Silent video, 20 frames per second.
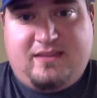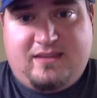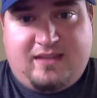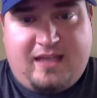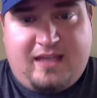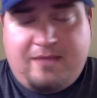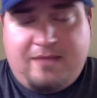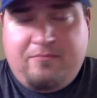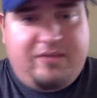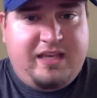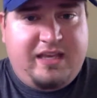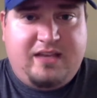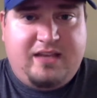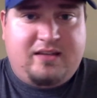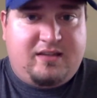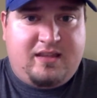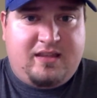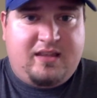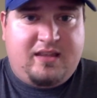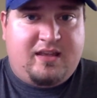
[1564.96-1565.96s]
can beat
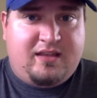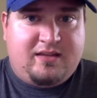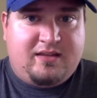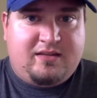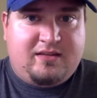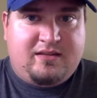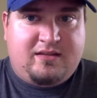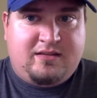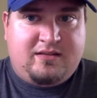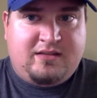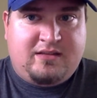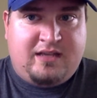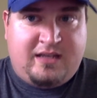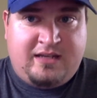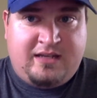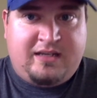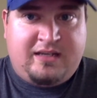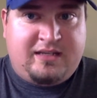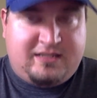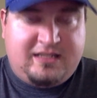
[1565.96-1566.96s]

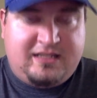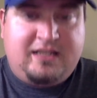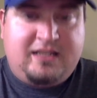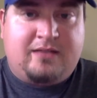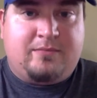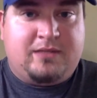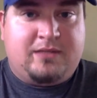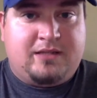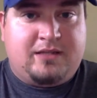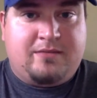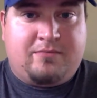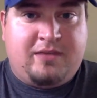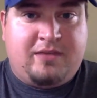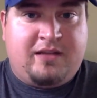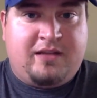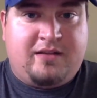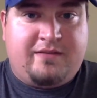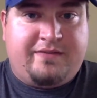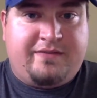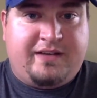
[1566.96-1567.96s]
any team
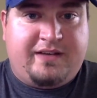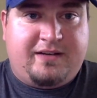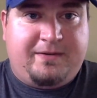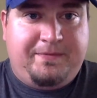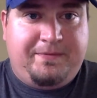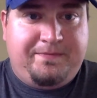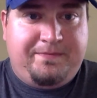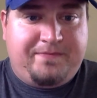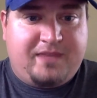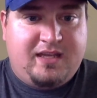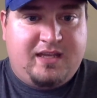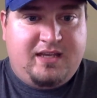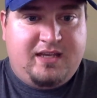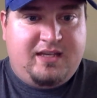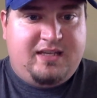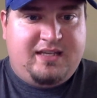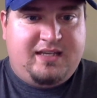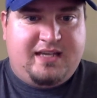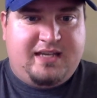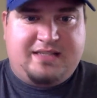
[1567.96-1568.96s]
in the NFL.
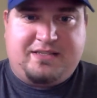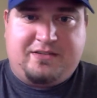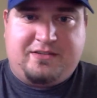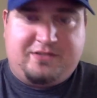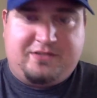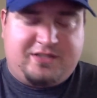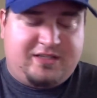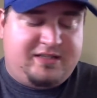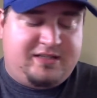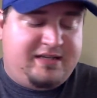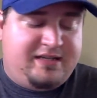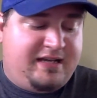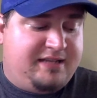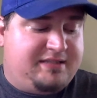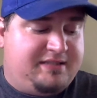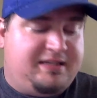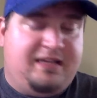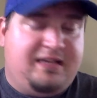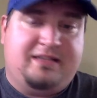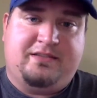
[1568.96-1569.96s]
Yes, there's the
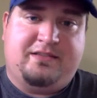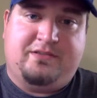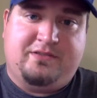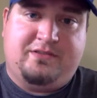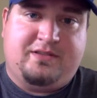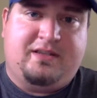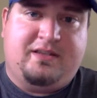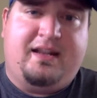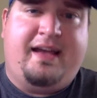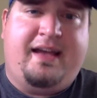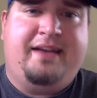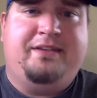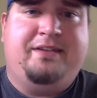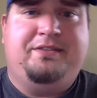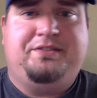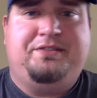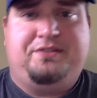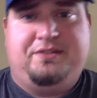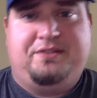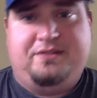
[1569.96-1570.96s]
Jets. Yes, there's the
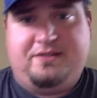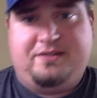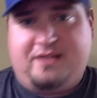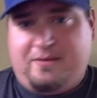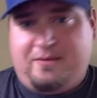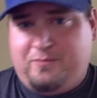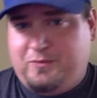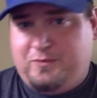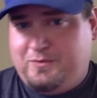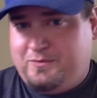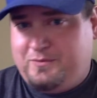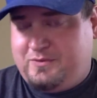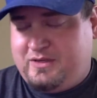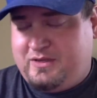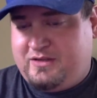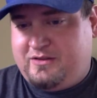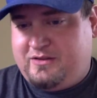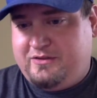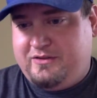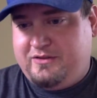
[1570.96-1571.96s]
Niners. Some will
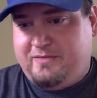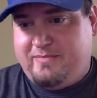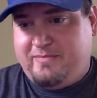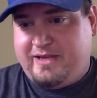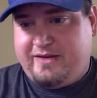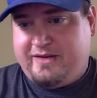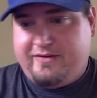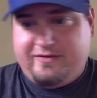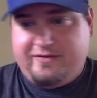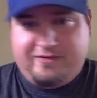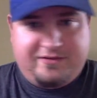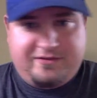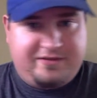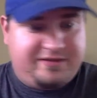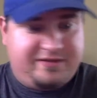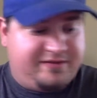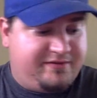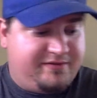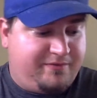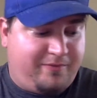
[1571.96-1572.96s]
include the
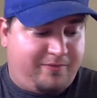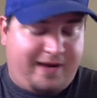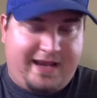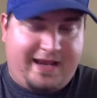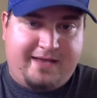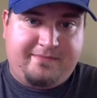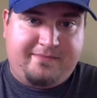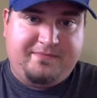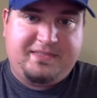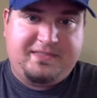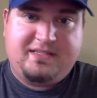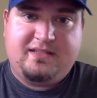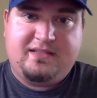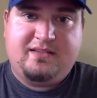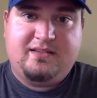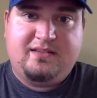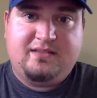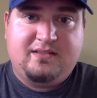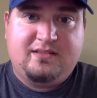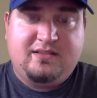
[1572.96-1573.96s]
Bears and the Rams
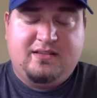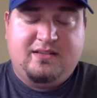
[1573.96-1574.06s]
and